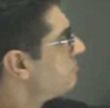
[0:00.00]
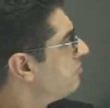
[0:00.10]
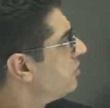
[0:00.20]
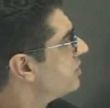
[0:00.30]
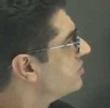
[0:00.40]

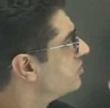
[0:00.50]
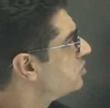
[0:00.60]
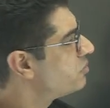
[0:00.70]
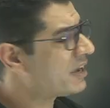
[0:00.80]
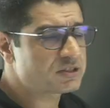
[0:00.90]
words to
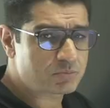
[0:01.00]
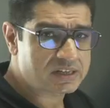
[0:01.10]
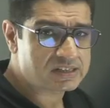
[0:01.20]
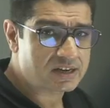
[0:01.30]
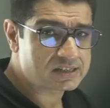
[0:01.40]
express
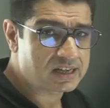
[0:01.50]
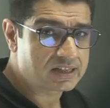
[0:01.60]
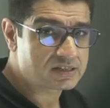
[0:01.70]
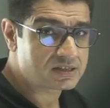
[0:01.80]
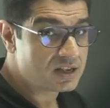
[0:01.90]

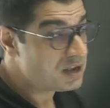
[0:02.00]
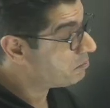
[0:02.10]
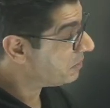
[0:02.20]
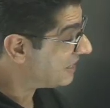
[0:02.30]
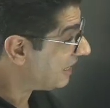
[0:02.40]
ourselves,
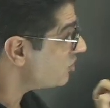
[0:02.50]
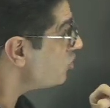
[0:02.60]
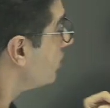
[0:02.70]
but that's not